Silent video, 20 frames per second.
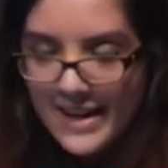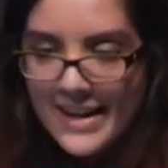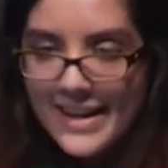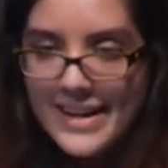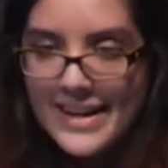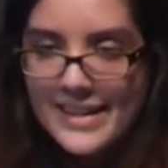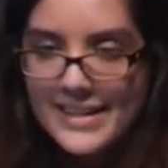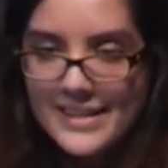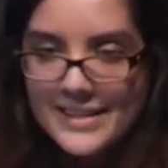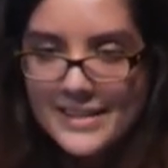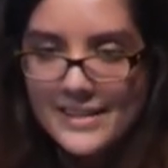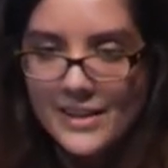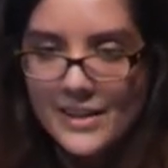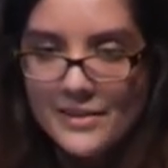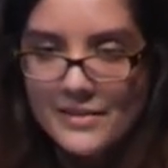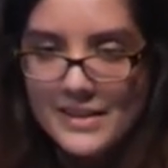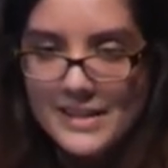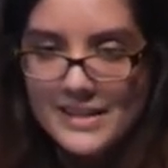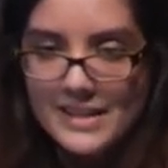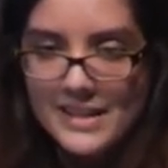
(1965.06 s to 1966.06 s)
It isn't
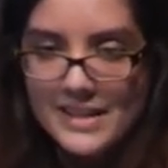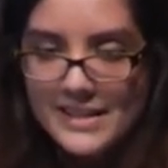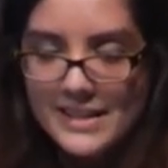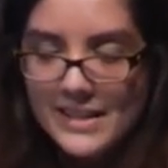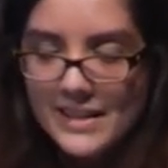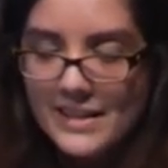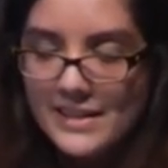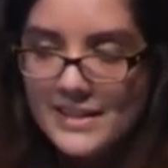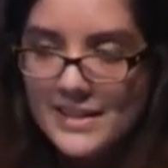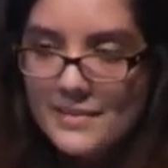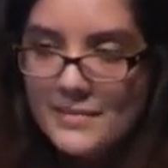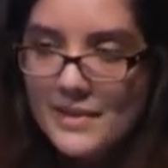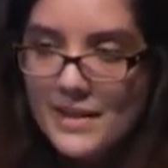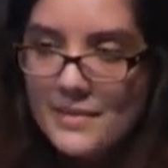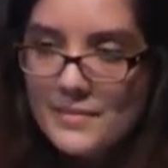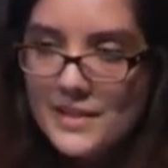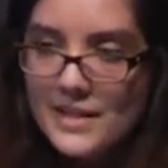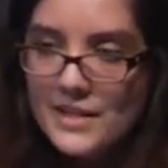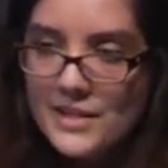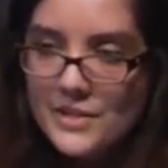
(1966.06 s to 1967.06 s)
always easy, and
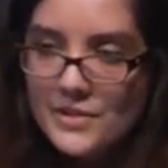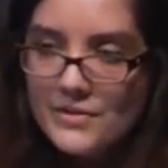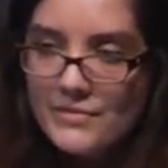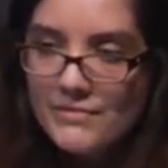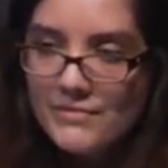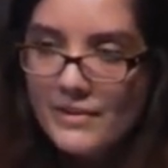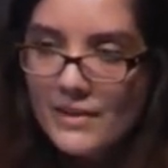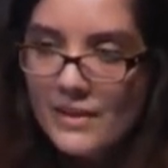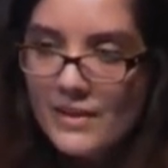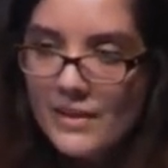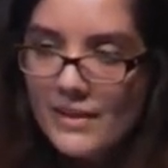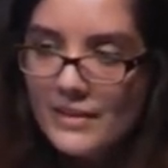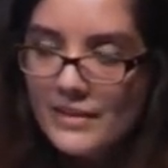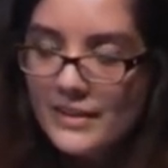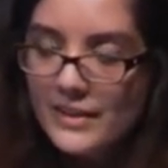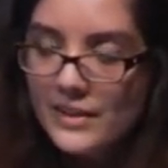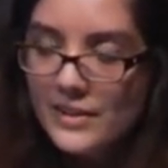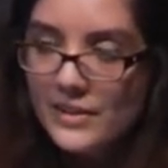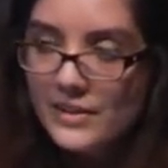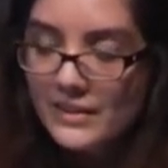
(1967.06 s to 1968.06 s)
sometimes I do fall,
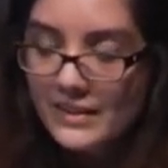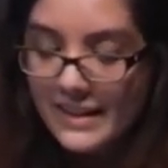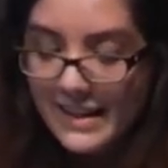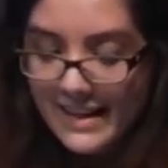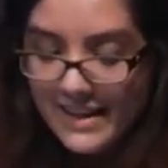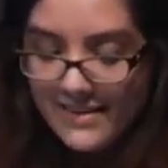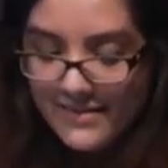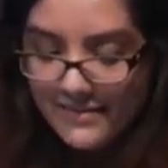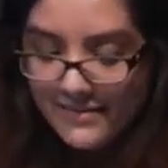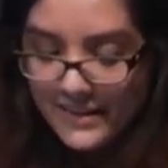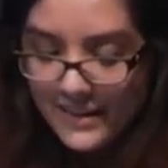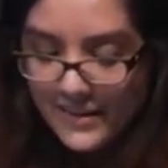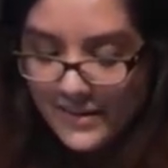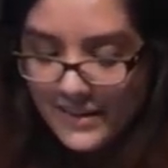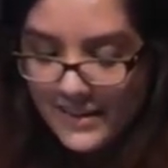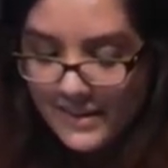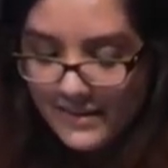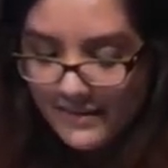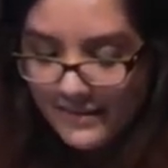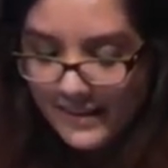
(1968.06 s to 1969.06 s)
literally and
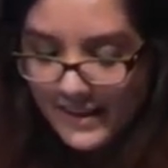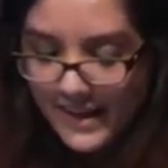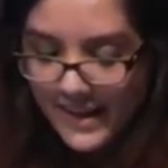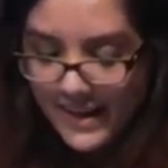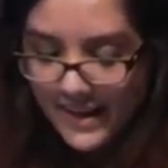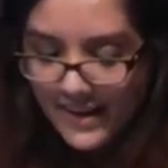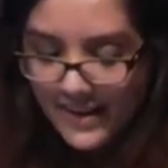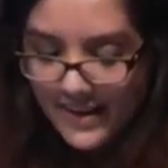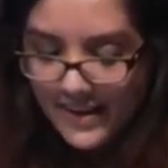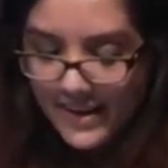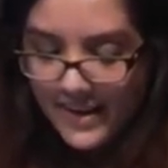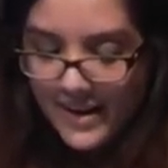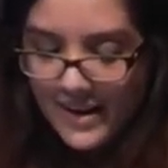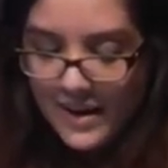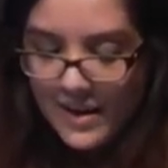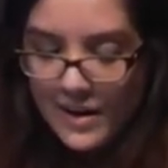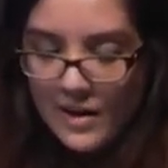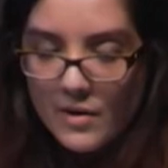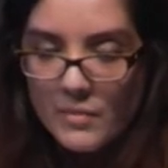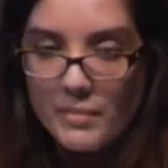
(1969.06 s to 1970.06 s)
figuratively,
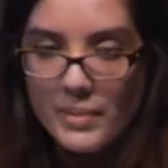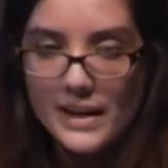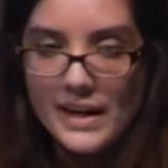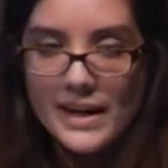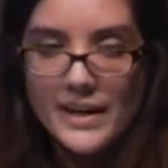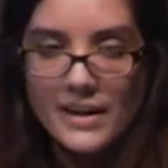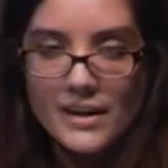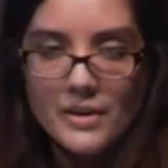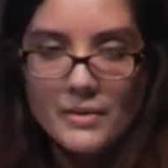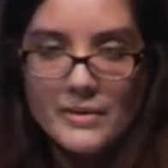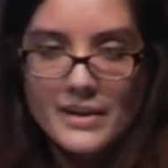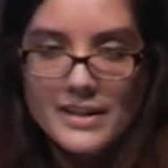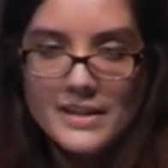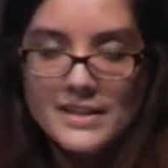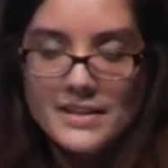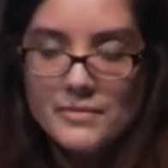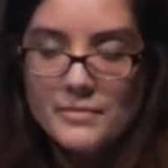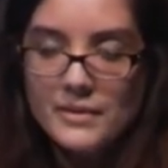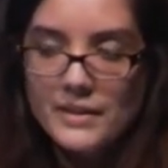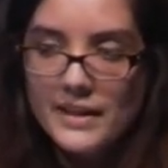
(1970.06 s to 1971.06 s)
but I always
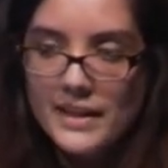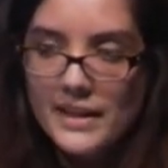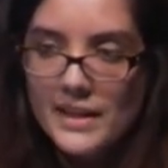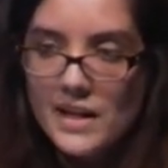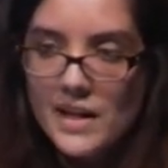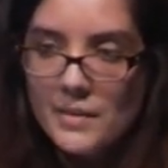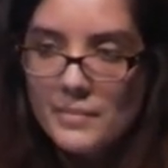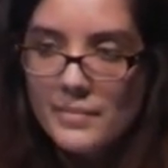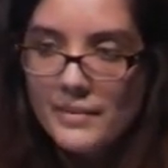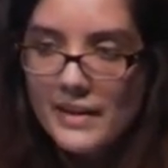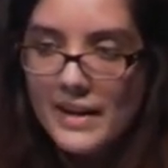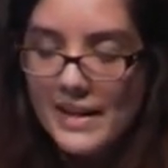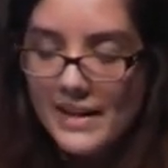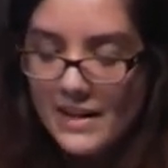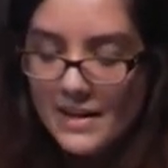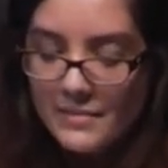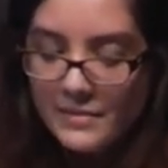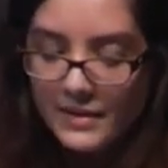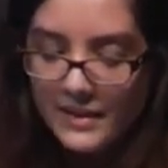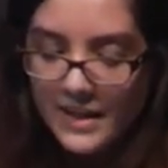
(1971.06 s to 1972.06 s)
will get up and
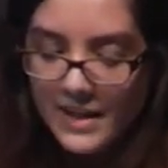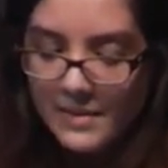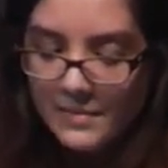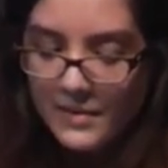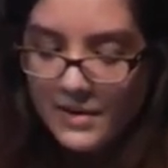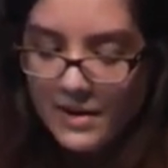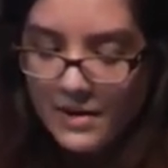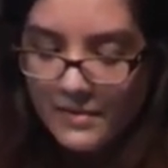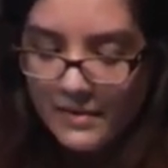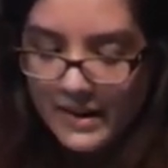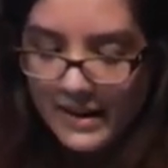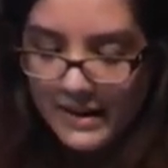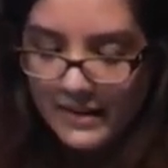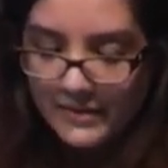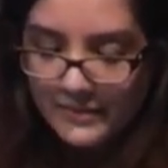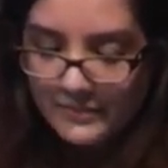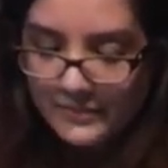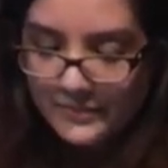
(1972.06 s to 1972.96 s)
I will keep going.